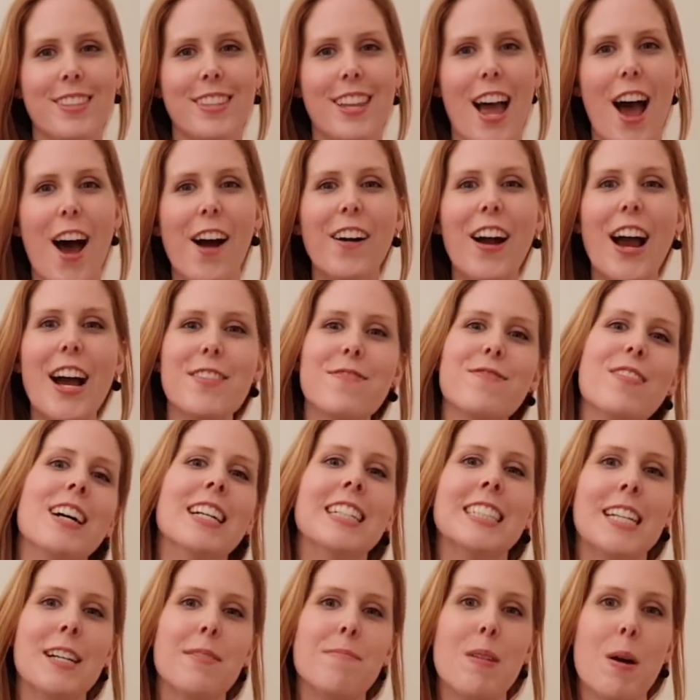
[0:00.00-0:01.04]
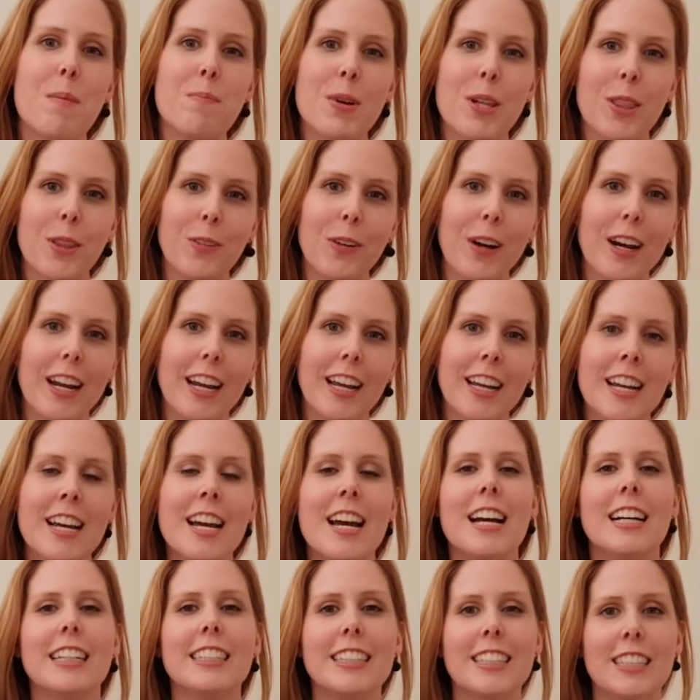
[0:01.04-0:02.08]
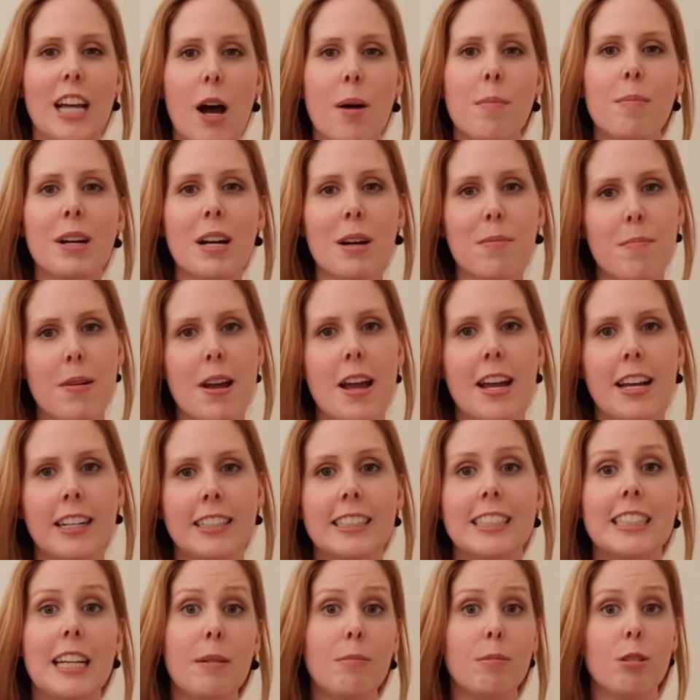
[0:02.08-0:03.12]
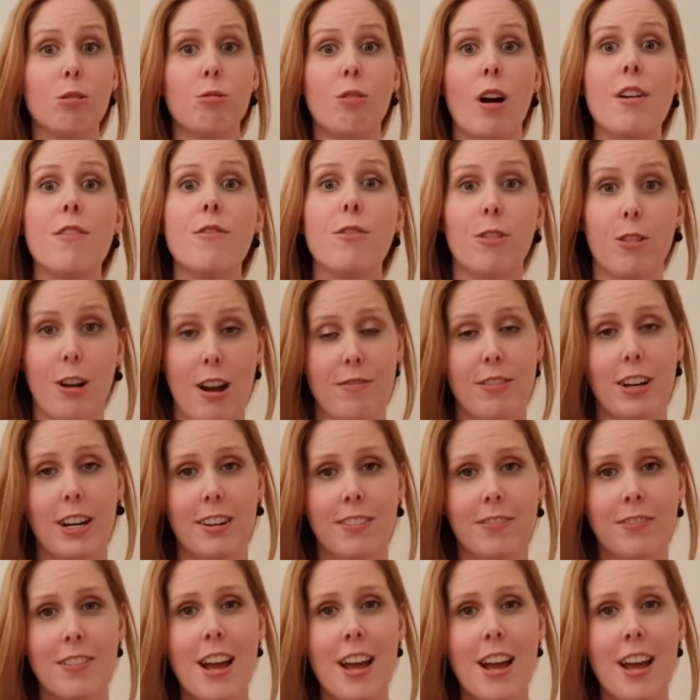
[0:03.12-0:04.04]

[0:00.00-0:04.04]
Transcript: Alright, fun tip number 3. Some commands seem to run forever.